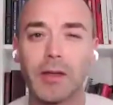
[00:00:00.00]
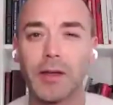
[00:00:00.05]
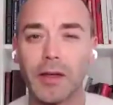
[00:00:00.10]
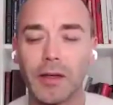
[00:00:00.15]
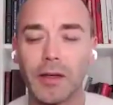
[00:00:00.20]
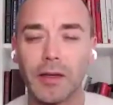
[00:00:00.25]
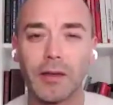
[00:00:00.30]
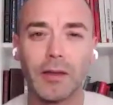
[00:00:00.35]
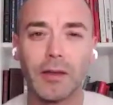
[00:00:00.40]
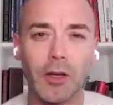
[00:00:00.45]

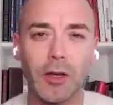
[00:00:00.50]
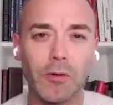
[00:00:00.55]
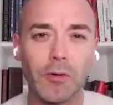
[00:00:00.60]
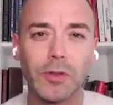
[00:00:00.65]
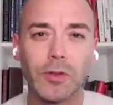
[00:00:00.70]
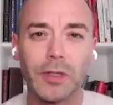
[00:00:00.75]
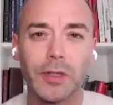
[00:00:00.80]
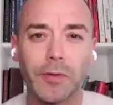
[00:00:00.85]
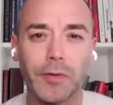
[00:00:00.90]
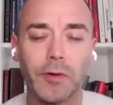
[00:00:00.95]

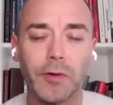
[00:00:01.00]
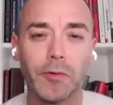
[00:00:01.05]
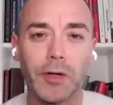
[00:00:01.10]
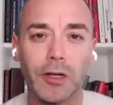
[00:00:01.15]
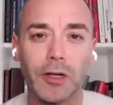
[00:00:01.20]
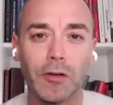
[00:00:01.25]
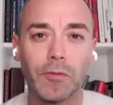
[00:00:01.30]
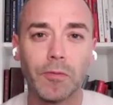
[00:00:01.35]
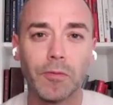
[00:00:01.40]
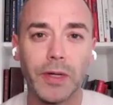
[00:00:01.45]
lows, if you
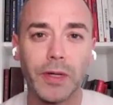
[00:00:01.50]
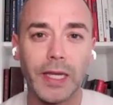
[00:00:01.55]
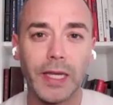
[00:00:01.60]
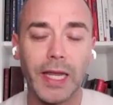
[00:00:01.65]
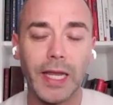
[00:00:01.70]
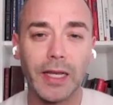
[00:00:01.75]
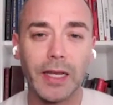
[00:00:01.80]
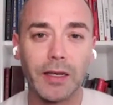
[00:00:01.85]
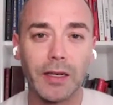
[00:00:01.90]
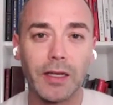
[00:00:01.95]
will, but
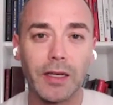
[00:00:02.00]
again,